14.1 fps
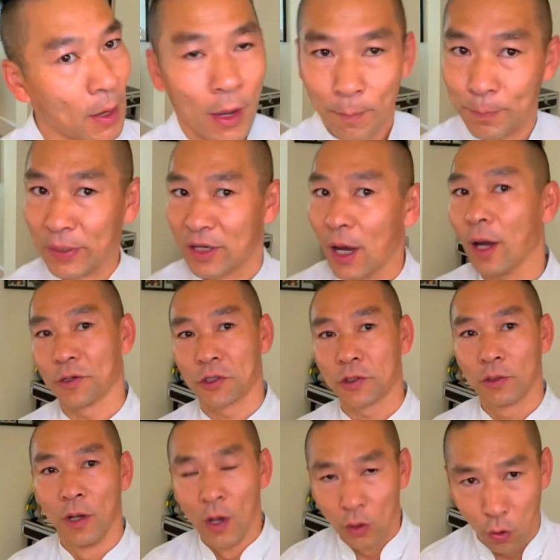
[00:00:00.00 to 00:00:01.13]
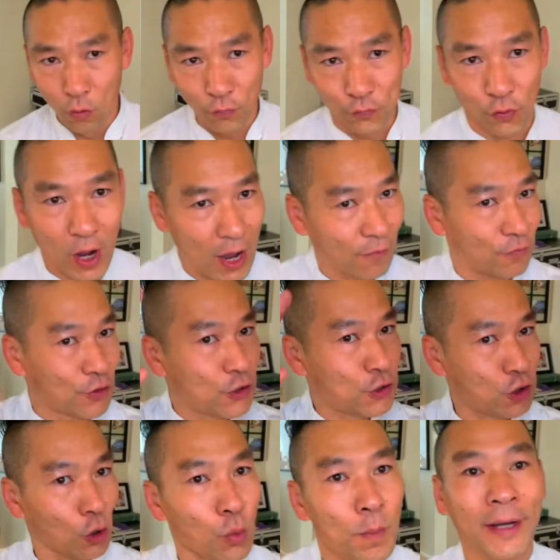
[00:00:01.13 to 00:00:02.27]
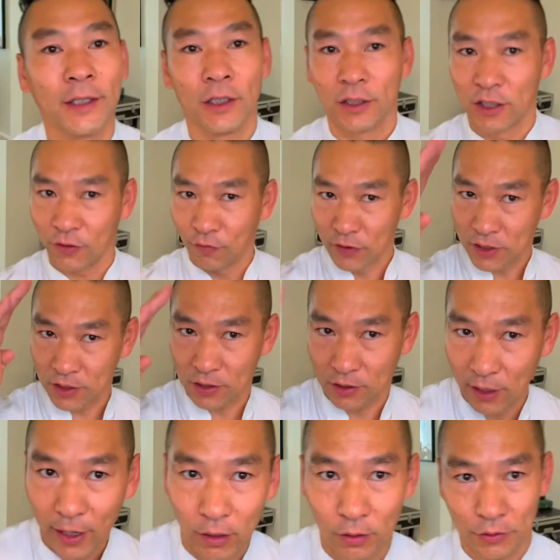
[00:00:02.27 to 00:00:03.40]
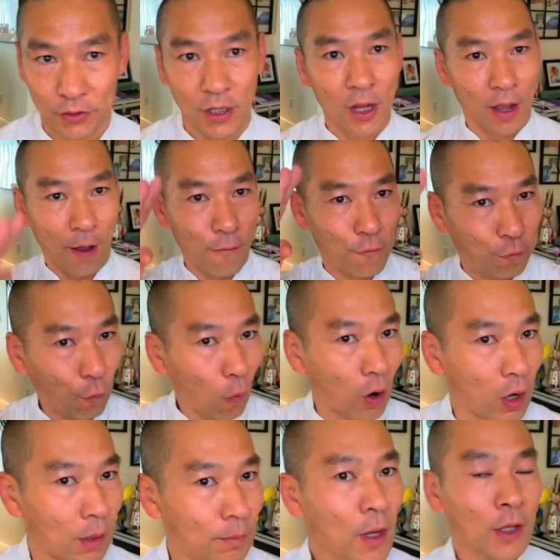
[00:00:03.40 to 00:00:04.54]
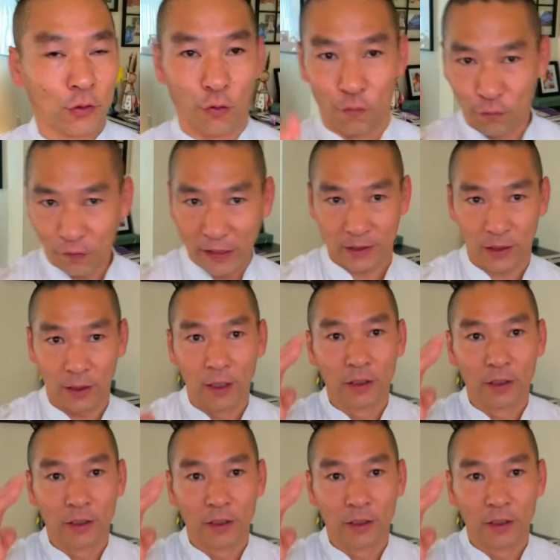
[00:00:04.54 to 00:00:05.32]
Because Kung Fu have so many different styles and form to fit